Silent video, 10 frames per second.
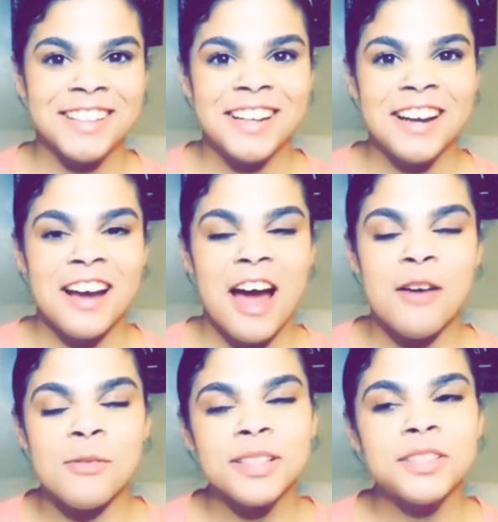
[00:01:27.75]
I want
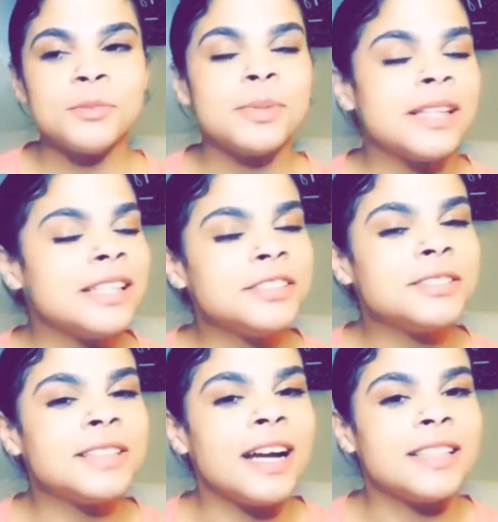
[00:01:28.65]
to please you
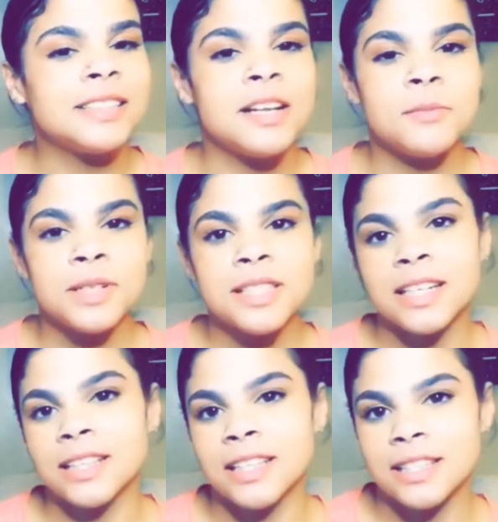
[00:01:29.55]
guys, and I want to get this
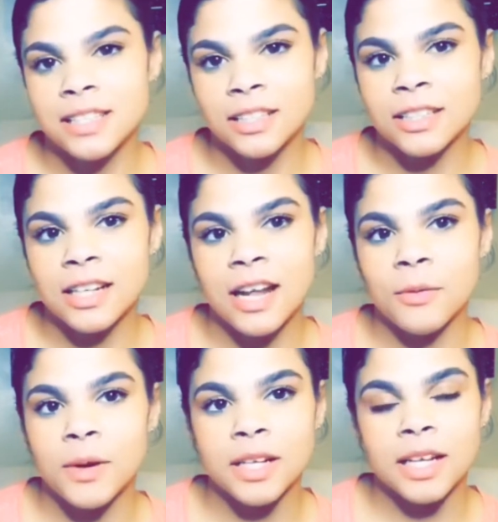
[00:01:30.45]
done, and I want to
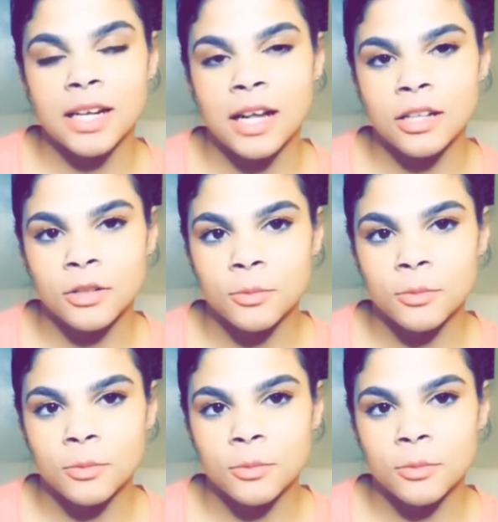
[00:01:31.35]
get it out of the way.